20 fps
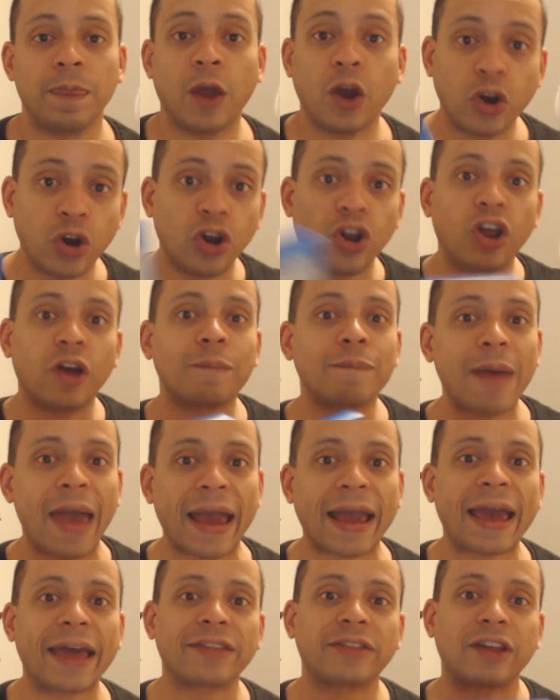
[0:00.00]
they're going to look
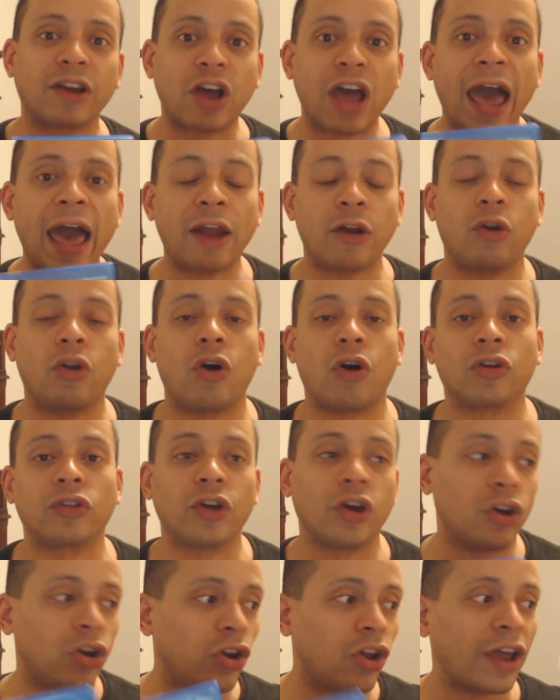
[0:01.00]
back at the catalog.
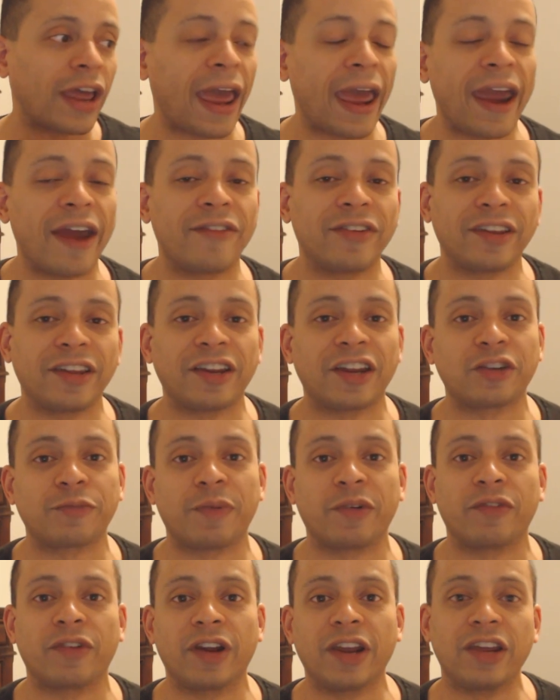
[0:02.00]
They're going to look at everything that's
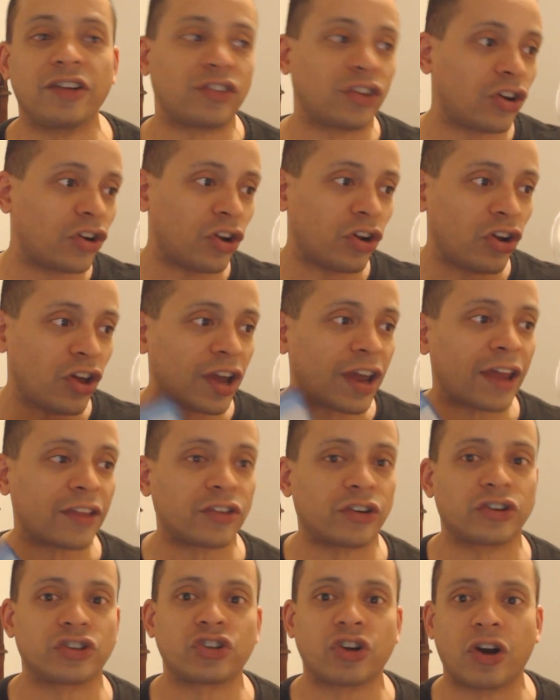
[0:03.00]
been released. They're going to look
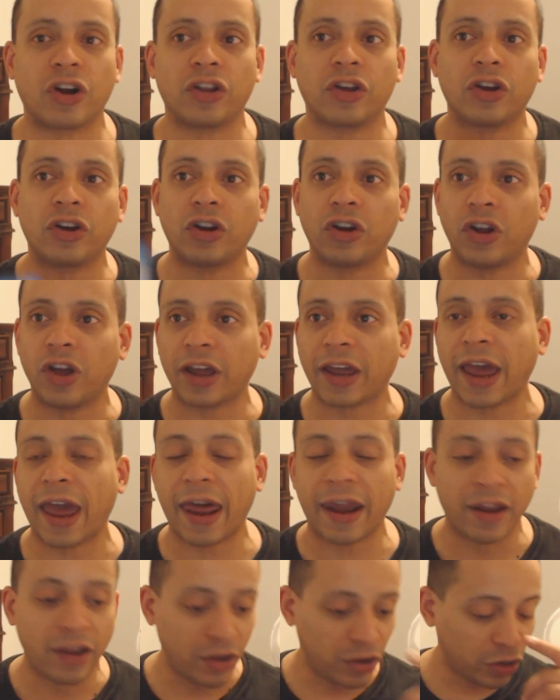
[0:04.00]
at the Uncharted. They're going to look
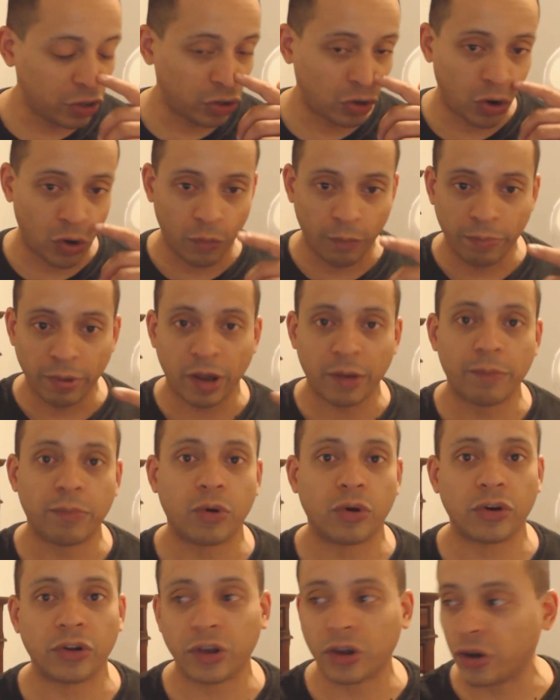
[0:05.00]
at, you know,
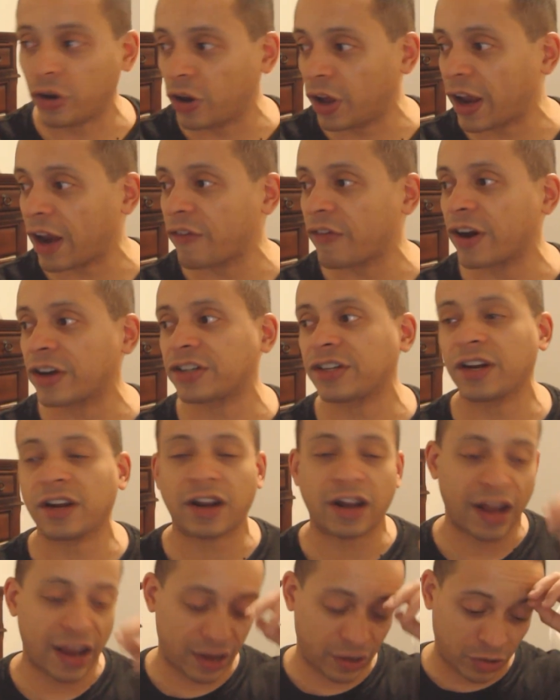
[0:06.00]
Bloodborne. They're going to look at
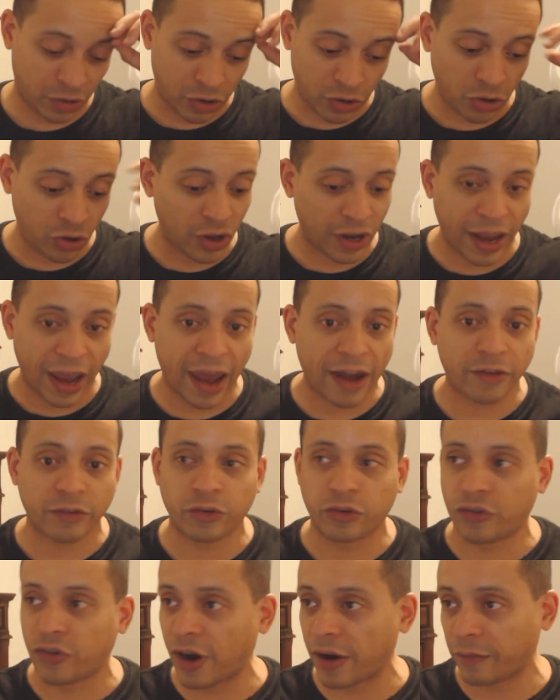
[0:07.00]
Ratchet & Clank. They're going to look at,
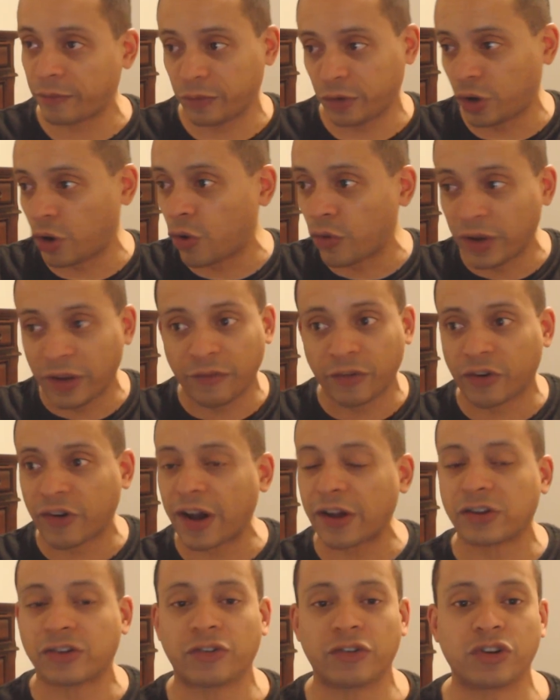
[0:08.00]
you know, even
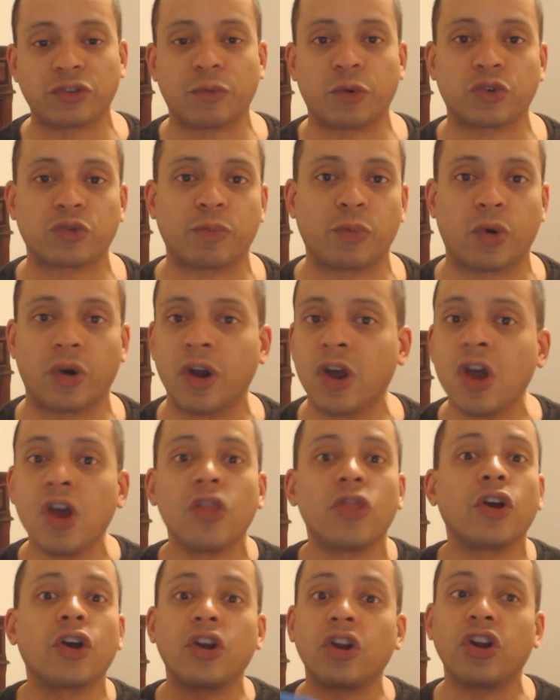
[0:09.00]
Gran Turismo Sport.
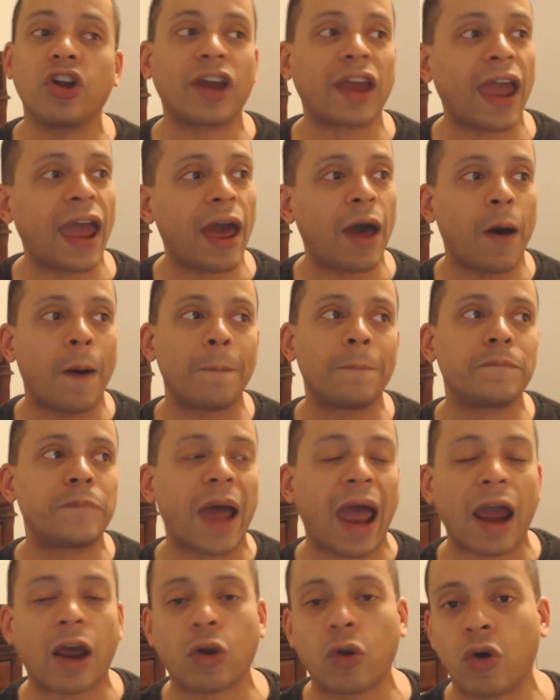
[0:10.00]
They're going to look at a
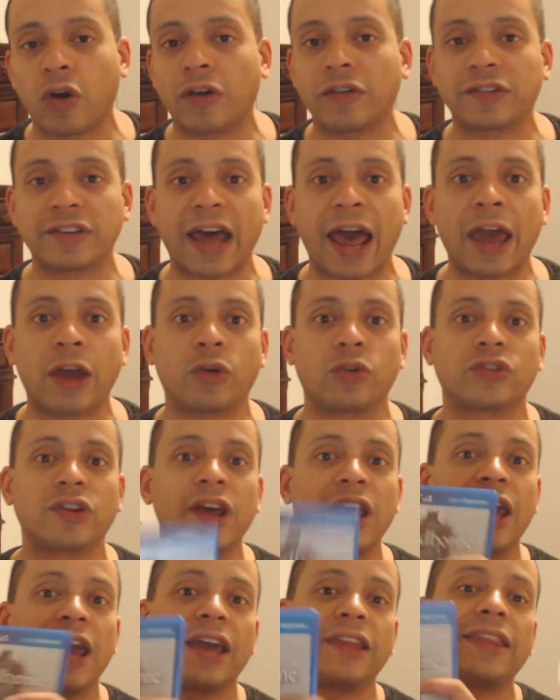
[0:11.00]
backlog of titles
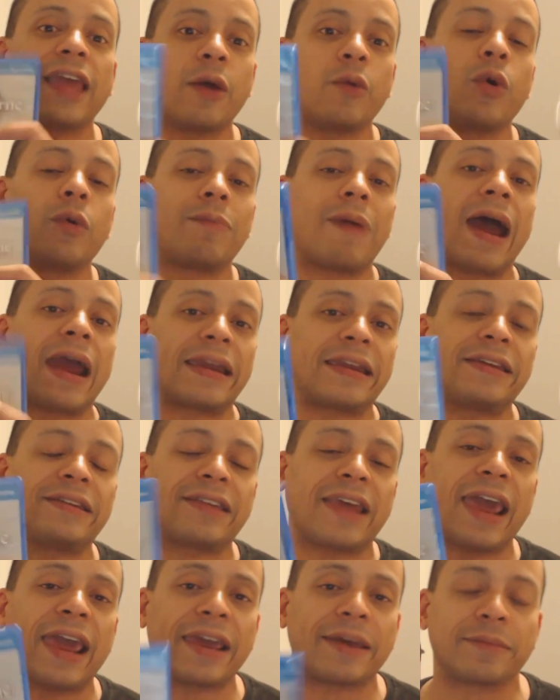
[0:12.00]
and they will buy
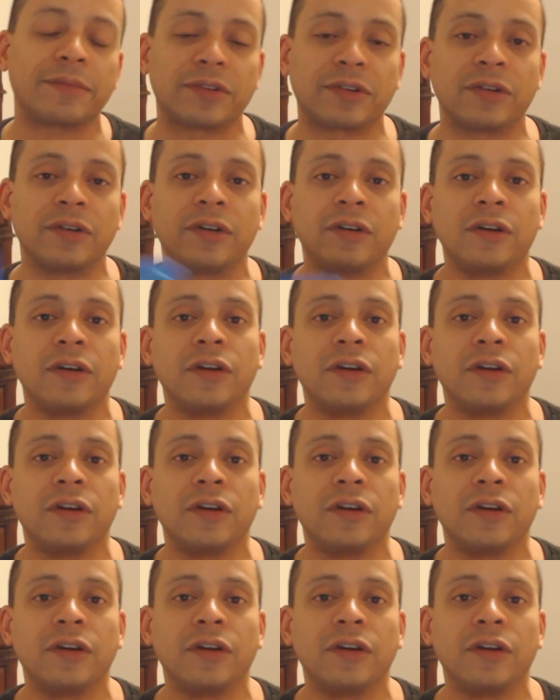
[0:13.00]
these games